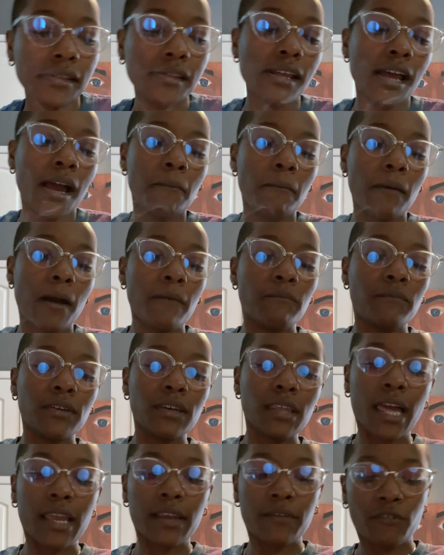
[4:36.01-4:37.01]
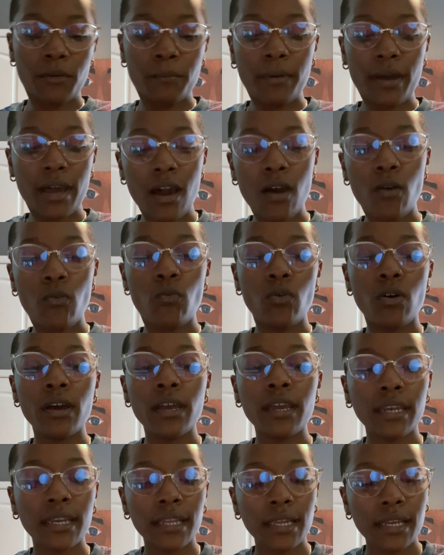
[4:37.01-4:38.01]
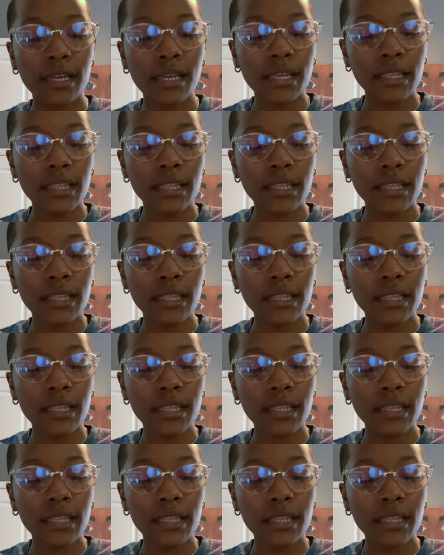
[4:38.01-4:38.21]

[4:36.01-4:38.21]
I feel like for pile one,